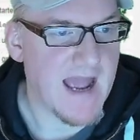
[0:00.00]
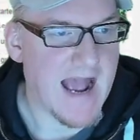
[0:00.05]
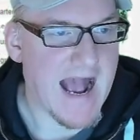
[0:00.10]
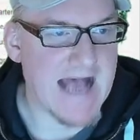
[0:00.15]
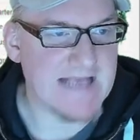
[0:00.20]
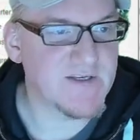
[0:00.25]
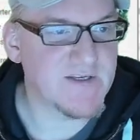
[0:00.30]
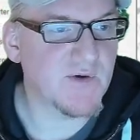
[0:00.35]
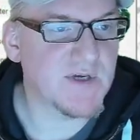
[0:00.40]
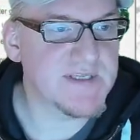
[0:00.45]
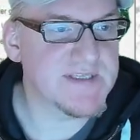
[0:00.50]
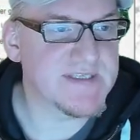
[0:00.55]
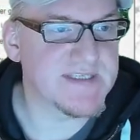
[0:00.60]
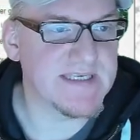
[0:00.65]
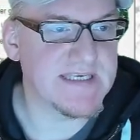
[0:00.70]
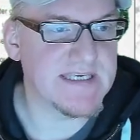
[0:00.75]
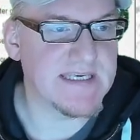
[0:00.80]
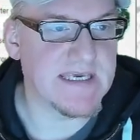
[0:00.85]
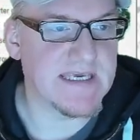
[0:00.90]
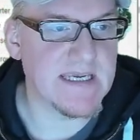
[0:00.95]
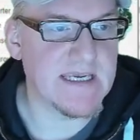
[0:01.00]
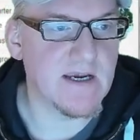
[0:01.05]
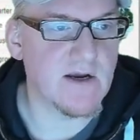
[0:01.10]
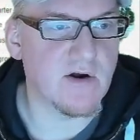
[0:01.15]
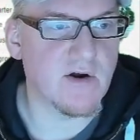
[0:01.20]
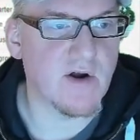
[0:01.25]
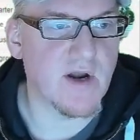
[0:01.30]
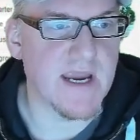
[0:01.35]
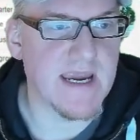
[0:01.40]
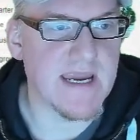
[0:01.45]
As you can see
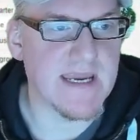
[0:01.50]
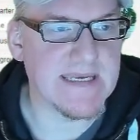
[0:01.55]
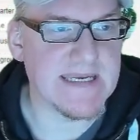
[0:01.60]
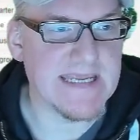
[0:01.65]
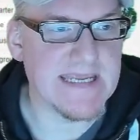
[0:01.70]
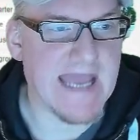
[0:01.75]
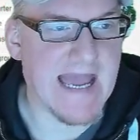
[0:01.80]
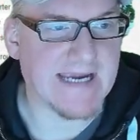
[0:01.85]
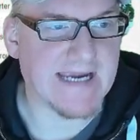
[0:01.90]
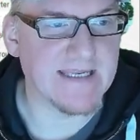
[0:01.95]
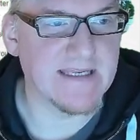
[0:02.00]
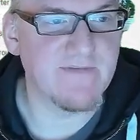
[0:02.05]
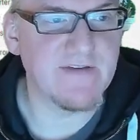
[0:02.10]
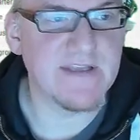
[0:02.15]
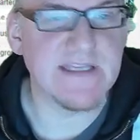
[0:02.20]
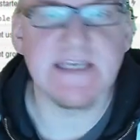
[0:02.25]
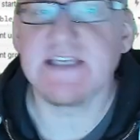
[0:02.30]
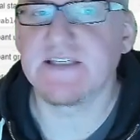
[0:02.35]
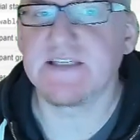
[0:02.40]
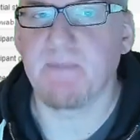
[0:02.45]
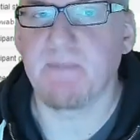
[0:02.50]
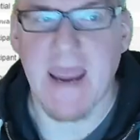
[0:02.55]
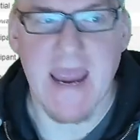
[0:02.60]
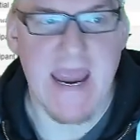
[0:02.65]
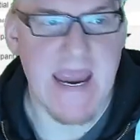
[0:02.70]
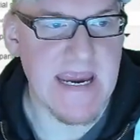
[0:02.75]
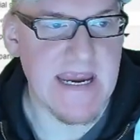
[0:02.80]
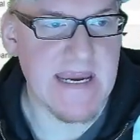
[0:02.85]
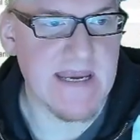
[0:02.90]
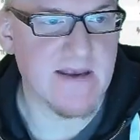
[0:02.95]
here in the activities
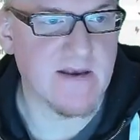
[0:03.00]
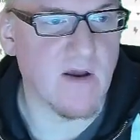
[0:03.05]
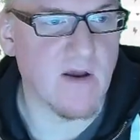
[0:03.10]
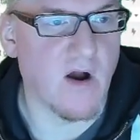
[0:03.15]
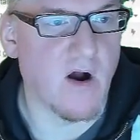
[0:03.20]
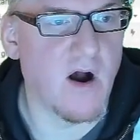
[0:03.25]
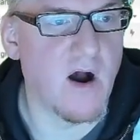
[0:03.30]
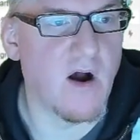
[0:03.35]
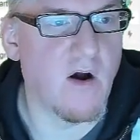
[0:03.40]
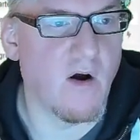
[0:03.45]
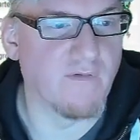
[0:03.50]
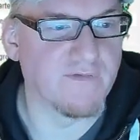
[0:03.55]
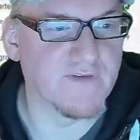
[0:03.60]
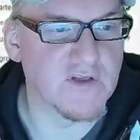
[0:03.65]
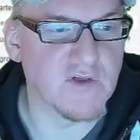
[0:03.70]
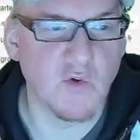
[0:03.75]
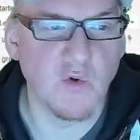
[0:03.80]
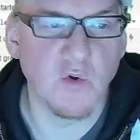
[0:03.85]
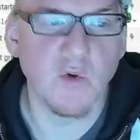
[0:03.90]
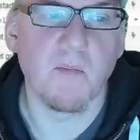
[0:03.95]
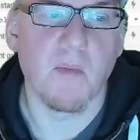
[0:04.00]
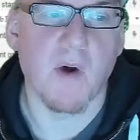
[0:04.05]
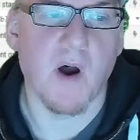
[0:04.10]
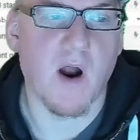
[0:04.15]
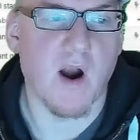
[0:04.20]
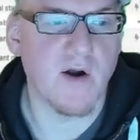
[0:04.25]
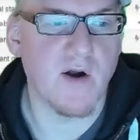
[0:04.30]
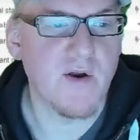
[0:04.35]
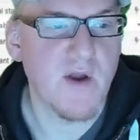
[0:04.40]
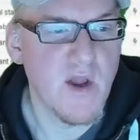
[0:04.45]
pane of the
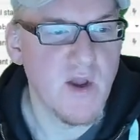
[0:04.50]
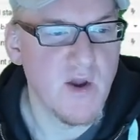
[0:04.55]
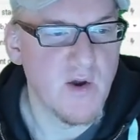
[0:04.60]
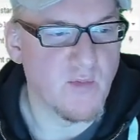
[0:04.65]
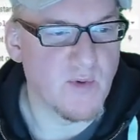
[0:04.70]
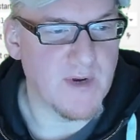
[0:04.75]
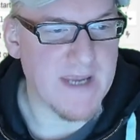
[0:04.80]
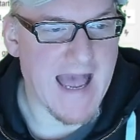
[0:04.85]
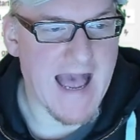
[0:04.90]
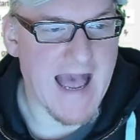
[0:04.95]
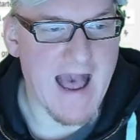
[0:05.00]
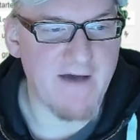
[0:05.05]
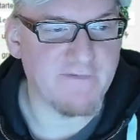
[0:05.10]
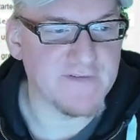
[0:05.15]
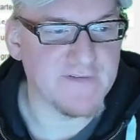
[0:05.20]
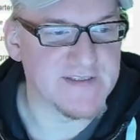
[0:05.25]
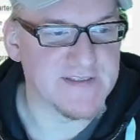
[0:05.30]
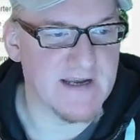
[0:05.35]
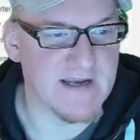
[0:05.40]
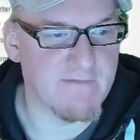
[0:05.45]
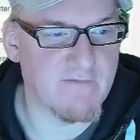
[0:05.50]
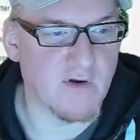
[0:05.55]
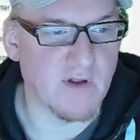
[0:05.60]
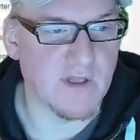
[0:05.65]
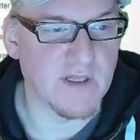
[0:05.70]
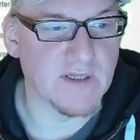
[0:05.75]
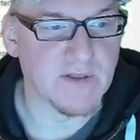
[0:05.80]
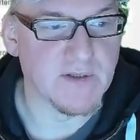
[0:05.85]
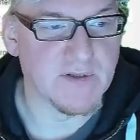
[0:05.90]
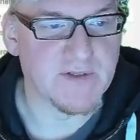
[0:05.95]
toolbar, we have
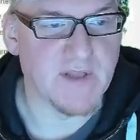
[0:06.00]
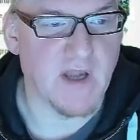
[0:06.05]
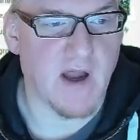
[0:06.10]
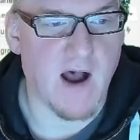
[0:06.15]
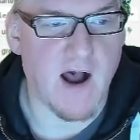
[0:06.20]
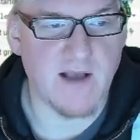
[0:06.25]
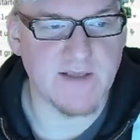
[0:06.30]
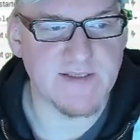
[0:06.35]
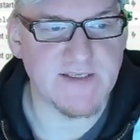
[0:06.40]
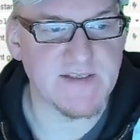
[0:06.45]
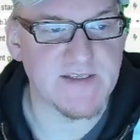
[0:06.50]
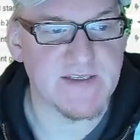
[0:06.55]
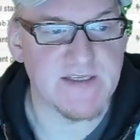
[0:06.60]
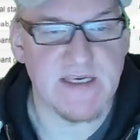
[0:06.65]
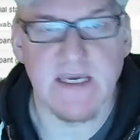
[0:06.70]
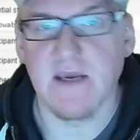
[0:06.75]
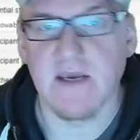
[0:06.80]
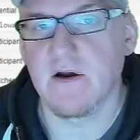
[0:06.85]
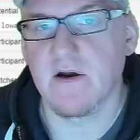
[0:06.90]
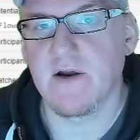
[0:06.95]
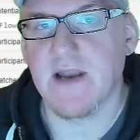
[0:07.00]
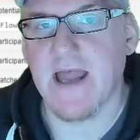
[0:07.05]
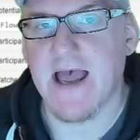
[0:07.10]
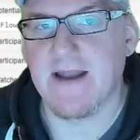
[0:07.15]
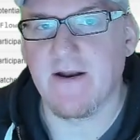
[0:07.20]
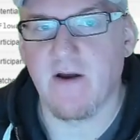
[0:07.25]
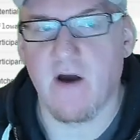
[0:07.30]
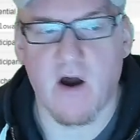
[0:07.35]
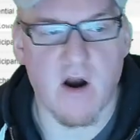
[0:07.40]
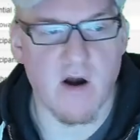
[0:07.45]
several tasks here
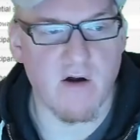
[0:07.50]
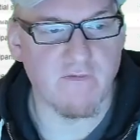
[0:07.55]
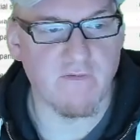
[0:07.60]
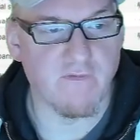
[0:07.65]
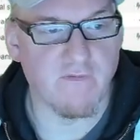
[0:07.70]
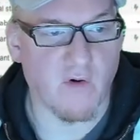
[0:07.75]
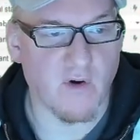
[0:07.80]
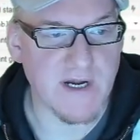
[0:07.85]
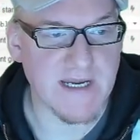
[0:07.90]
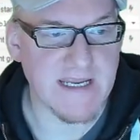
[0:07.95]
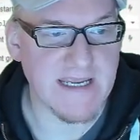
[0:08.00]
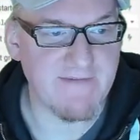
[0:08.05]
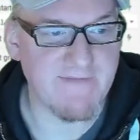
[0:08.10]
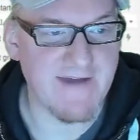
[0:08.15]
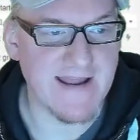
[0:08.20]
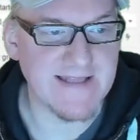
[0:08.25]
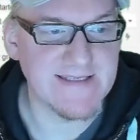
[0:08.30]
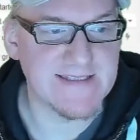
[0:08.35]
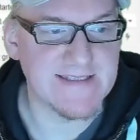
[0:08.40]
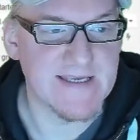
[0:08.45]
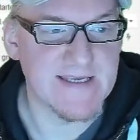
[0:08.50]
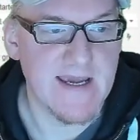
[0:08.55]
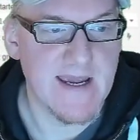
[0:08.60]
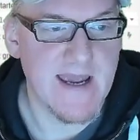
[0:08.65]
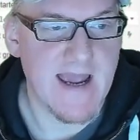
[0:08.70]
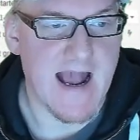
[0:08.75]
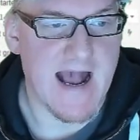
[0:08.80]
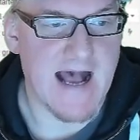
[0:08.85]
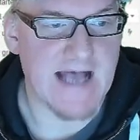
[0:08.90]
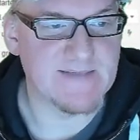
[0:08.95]
that are for the events.
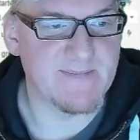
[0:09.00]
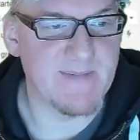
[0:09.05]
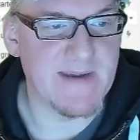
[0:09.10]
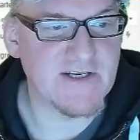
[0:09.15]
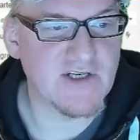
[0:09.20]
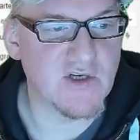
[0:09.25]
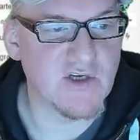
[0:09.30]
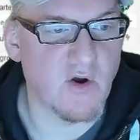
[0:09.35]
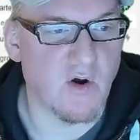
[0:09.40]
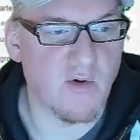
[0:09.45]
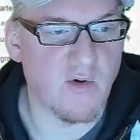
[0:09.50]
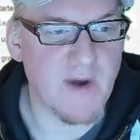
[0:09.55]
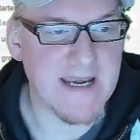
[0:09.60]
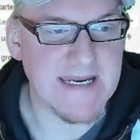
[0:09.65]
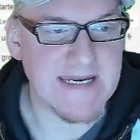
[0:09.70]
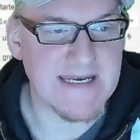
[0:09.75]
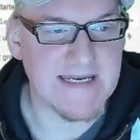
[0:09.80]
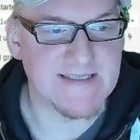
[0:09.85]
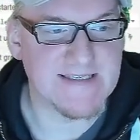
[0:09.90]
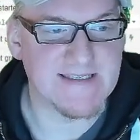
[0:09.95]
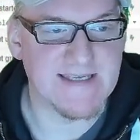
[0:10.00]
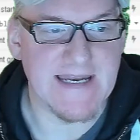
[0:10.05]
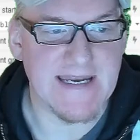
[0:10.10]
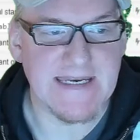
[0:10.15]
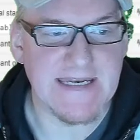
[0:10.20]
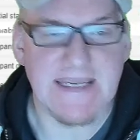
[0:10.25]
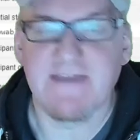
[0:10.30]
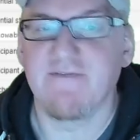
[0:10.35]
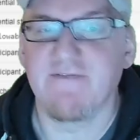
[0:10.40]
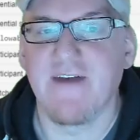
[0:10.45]
As mentioned already, the
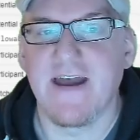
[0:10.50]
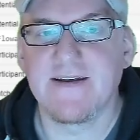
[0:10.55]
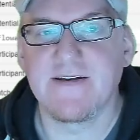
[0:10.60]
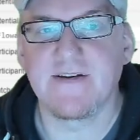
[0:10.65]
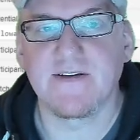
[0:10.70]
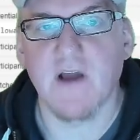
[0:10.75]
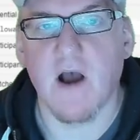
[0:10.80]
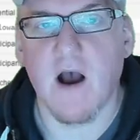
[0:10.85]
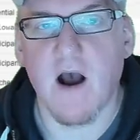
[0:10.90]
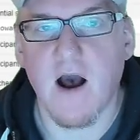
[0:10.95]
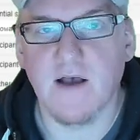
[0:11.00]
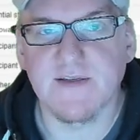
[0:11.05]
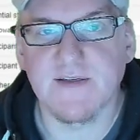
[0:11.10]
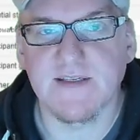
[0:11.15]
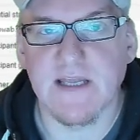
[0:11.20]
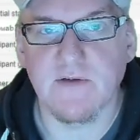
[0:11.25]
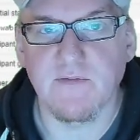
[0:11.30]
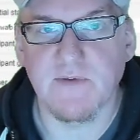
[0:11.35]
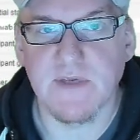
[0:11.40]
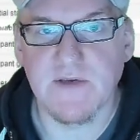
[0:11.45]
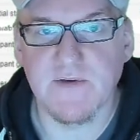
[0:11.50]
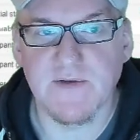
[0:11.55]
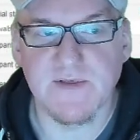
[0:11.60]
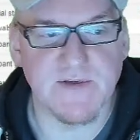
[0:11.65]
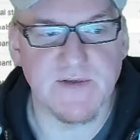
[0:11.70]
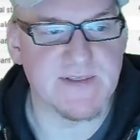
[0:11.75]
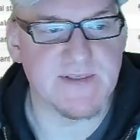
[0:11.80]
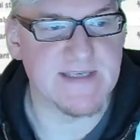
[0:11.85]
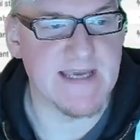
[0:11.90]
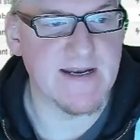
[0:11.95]
send event task that we use
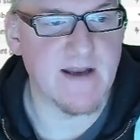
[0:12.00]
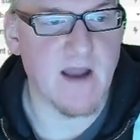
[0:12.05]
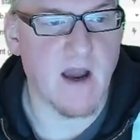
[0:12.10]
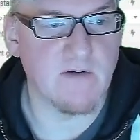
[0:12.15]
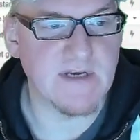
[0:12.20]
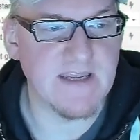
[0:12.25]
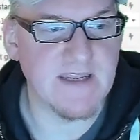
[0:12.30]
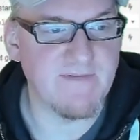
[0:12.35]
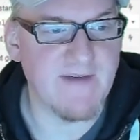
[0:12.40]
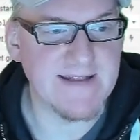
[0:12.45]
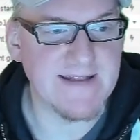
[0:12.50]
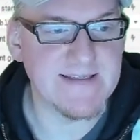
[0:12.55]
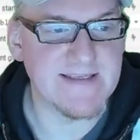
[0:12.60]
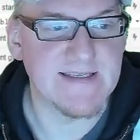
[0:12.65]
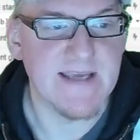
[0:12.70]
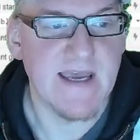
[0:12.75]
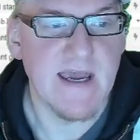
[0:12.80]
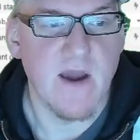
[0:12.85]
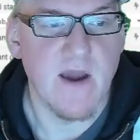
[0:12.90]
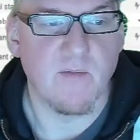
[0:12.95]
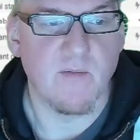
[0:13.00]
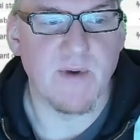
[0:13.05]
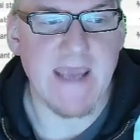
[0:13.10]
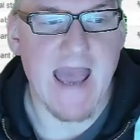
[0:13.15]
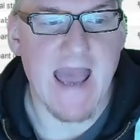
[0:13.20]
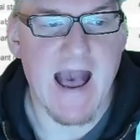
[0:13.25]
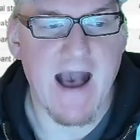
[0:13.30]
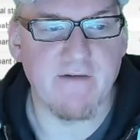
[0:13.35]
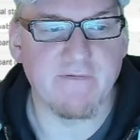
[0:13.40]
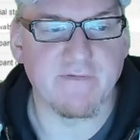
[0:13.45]
to send out events. We
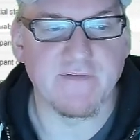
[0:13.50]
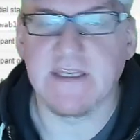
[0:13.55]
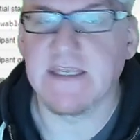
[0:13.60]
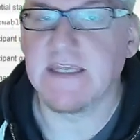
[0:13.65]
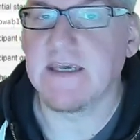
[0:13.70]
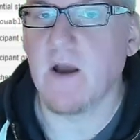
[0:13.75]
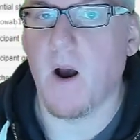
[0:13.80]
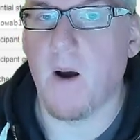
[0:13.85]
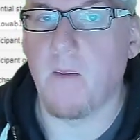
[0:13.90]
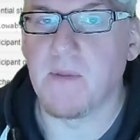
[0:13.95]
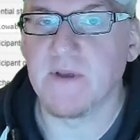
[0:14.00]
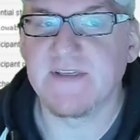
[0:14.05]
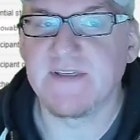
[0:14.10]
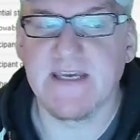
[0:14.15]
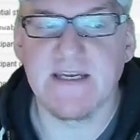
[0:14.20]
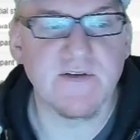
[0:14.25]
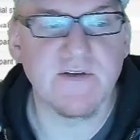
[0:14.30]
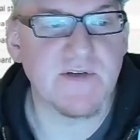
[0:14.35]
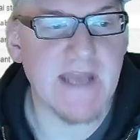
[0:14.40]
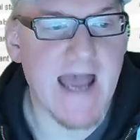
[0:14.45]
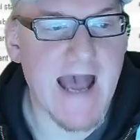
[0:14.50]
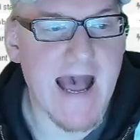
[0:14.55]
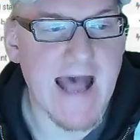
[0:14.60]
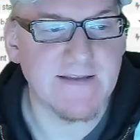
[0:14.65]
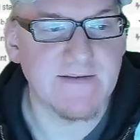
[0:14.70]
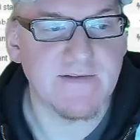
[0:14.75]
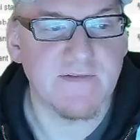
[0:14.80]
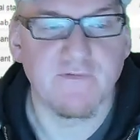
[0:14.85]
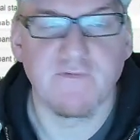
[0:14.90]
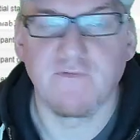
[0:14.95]
have the opposite to
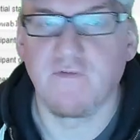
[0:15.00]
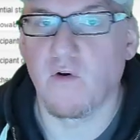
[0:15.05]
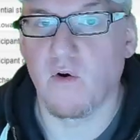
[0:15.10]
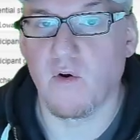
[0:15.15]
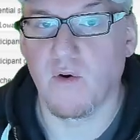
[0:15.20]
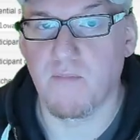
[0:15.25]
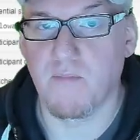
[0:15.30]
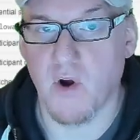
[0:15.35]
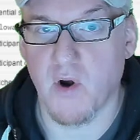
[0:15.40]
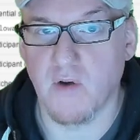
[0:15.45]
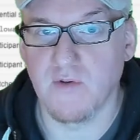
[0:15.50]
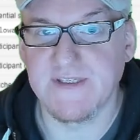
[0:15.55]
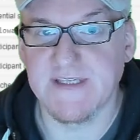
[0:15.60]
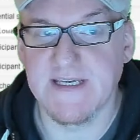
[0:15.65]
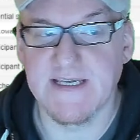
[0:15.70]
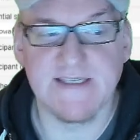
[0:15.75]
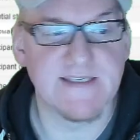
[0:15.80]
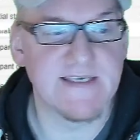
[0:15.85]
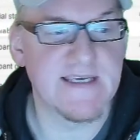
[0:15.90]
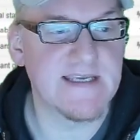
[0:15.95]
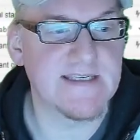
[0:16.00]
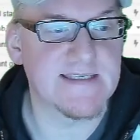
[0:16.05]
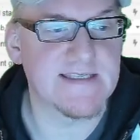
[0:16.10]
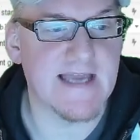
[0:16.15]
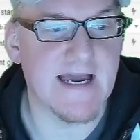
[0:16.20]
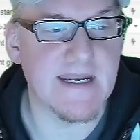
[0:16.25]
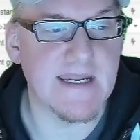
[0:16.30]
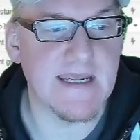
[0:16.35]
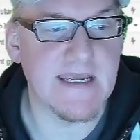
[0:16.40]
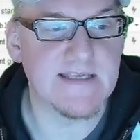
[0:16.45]
that for processes,
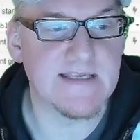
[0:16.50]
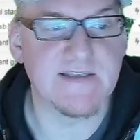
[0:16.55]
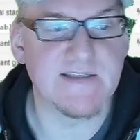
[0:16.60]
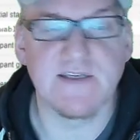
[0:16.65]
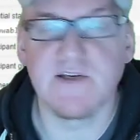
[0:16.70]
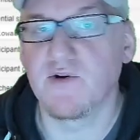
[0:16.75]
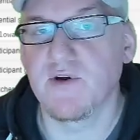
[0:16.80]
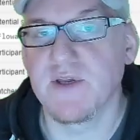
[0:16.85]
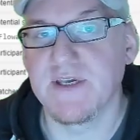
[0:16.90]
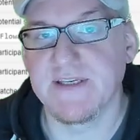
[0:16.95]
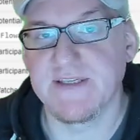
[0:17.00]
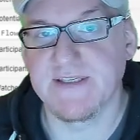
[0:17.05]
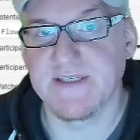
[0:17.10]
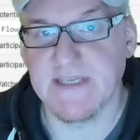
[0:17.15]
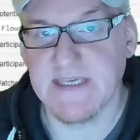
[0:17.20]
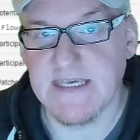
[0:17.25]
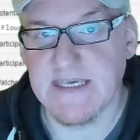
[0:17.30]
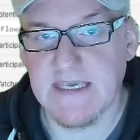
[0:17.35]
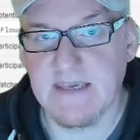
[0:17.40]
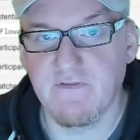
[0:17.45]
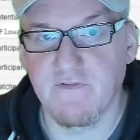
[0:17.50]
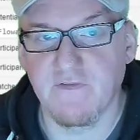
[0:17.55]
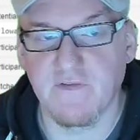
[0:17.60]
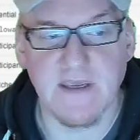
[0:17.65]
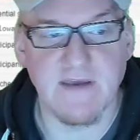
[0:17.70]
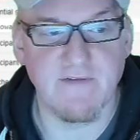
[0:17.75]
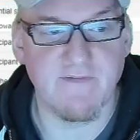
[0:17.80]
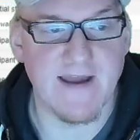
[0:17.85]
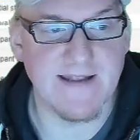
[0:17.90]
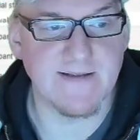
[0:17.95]
that is to receive
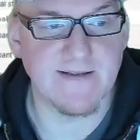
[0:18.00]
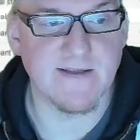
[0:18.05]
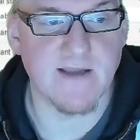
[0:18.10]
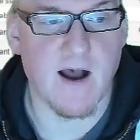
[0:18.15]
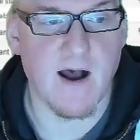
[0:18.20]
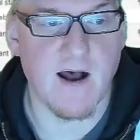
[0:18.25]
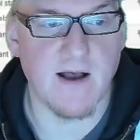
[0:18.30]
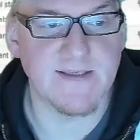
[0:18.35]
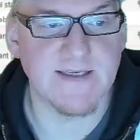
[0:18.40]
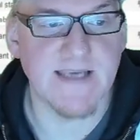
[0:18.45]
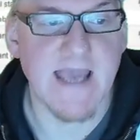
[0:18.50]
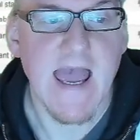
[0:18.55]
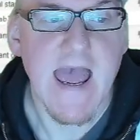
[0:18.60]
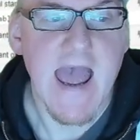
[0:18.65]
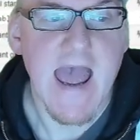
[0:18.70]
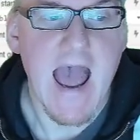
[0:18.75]
event task.